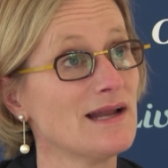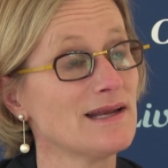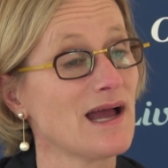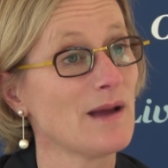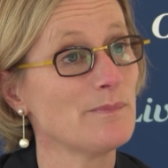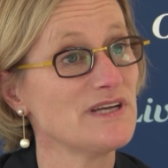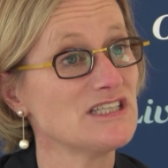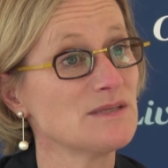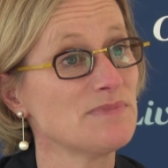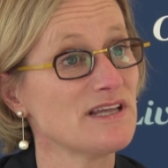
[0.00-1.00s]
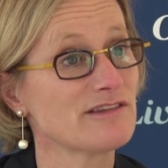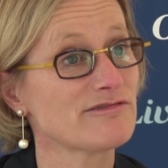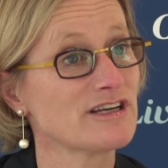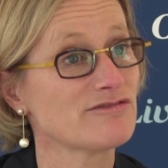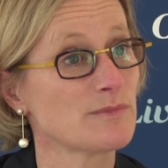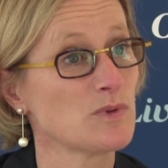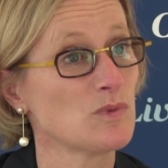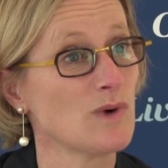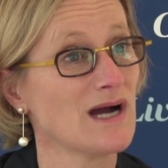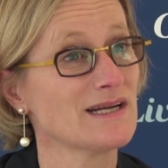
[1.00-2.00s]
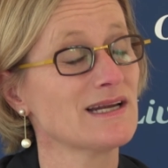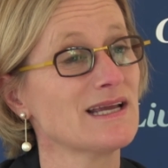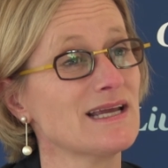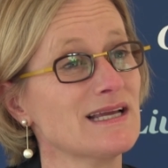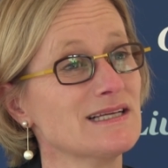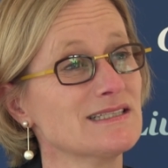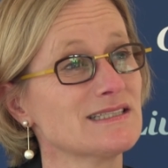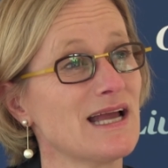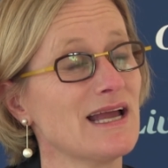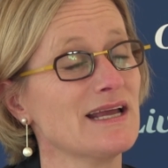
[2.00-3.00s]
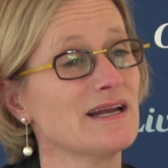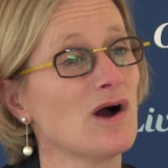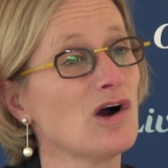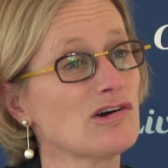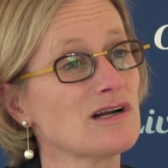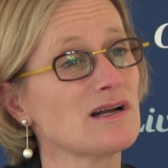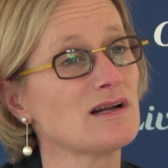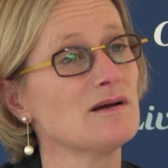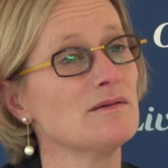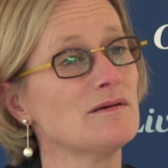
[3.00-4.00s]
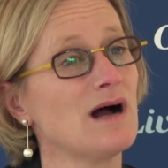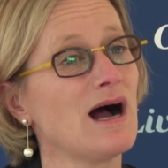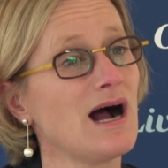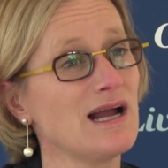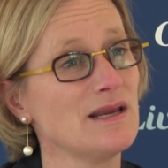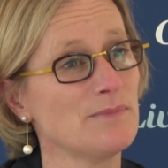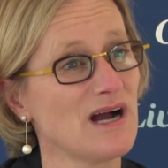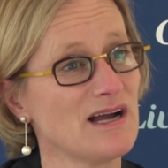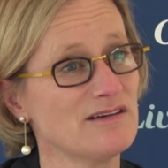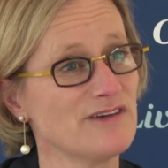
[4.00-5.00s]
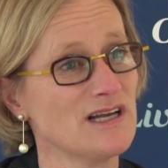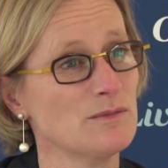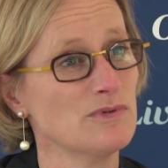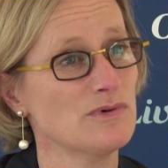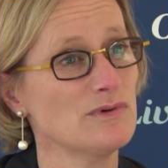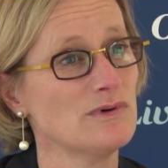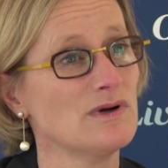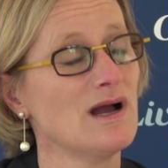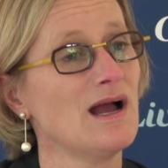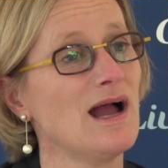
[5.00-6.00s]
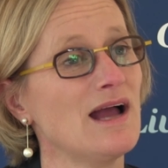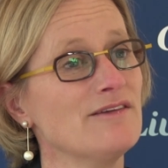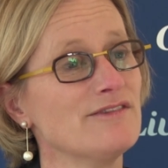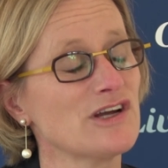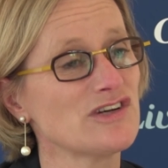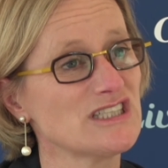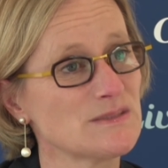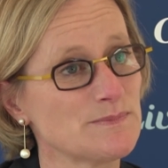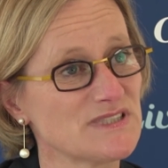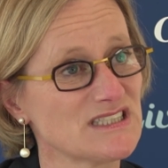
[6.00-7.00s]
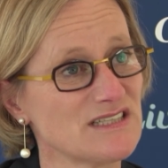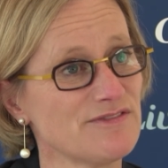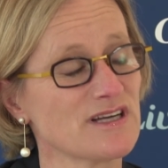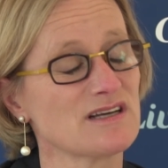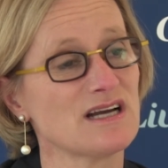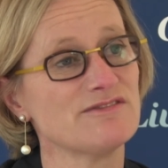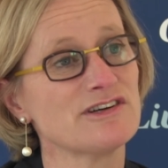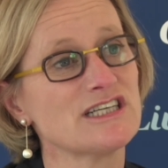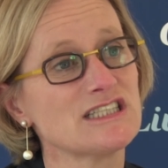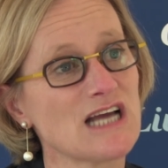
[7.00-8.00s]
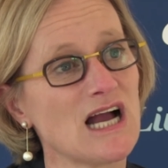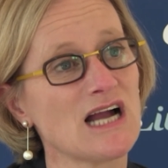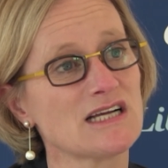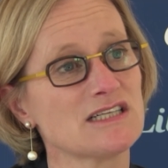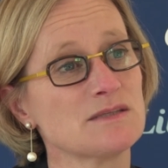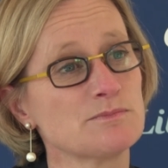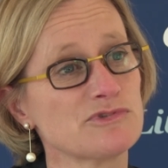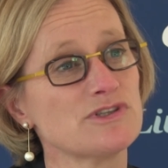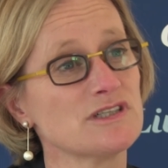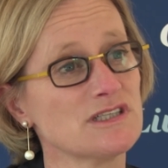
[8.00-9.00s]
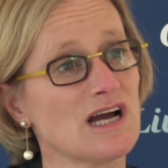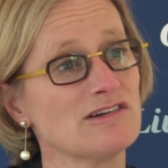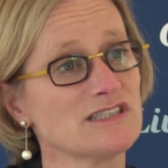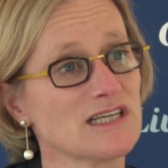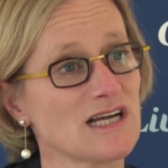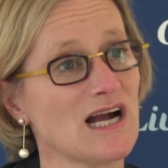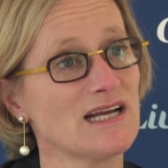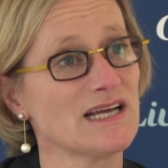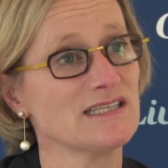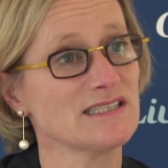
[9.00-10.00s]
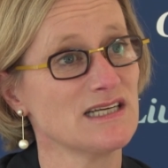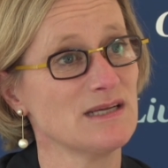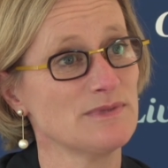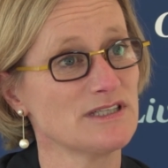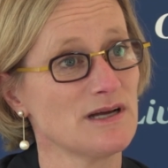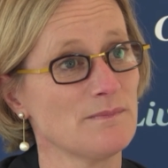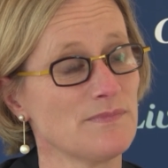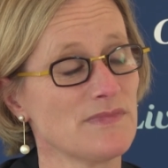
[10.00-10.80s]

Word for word: Now, BGB3111 is an oral, highly bioavailable, and very specific, a very targeted Bruton tyrosine kinase inhibitor.